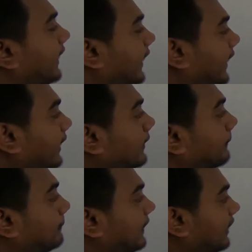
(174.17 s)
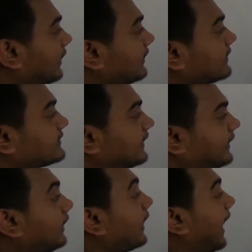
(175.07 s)
A, B,
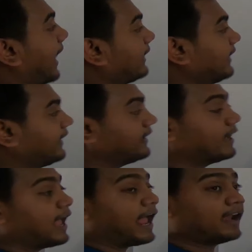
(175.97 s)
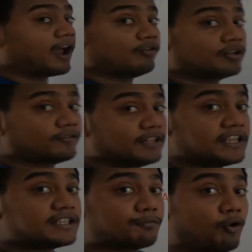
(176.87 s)
C and D. And out of
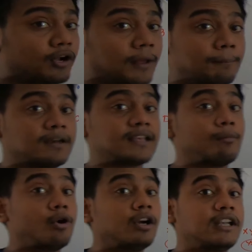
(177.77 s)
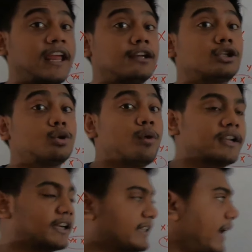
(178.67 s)
these four numbers, I'm going to take two
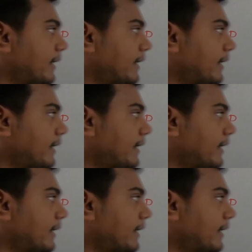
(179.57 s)
at a